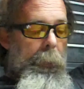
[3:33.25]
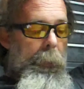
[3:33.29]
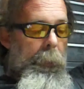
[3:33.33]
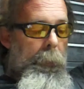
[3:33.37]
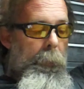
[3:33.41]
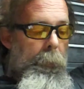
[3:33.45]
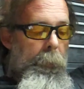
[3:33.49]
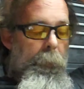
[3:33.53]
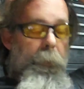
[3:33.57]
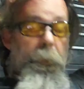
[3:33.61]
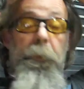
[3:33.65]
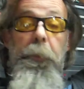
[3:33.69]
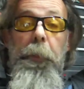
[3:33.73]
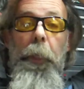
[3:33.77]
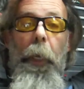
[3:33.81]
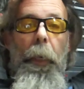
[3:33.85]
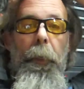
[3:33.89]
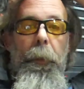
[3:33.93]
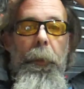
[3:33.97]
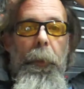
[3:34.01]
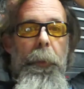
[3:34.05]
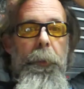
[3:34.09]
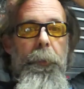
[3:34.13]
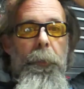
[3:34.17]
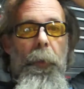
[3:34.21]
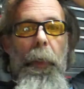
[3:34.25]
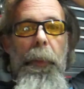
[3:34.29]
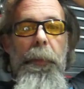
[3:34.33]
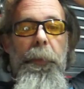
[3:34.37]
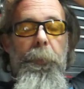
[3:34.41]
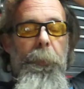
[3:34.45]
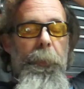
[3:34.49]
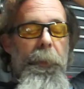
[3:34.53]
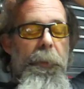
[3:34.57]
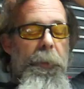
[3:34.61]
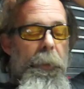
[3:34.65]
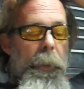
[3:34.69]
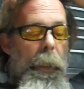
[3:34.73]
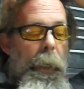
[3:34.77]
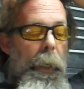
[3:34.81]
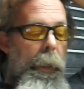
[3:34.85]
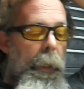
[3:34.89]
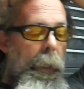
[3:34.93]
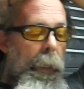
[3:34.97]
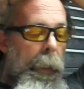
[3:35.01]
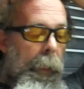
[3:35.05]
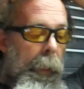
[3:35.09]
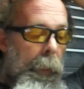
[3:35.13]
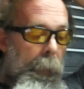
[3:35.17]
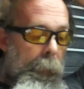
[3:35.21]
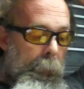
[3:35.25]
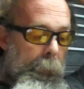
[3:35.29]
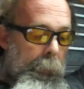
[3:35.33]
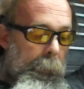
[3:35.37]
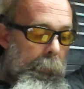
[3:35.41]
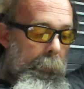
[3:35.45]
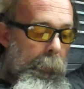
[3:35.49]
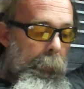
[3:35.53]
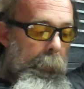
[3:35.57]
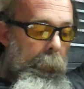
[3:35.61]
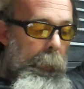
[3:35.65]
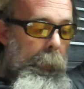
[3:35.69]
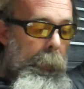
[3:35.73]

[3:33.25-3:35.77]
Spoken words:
or the truck's been shot at, and